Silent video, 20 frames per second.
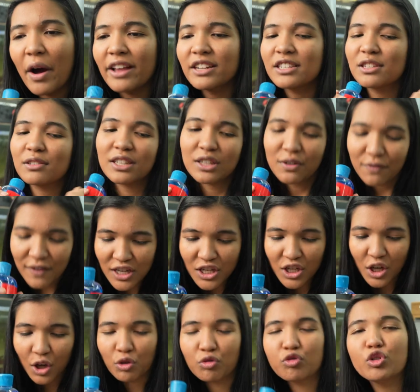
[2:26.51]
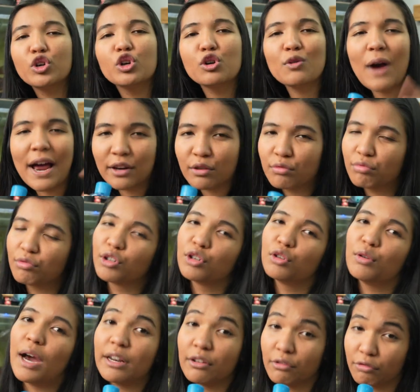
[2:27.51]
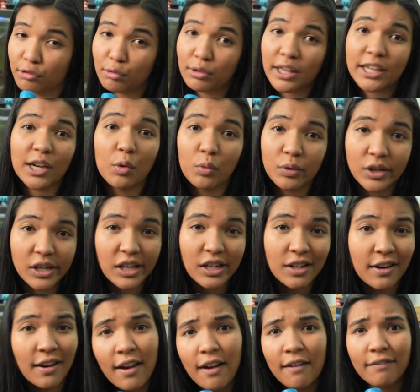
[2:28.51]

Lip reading: And so this fish grew and grew and grew like a weed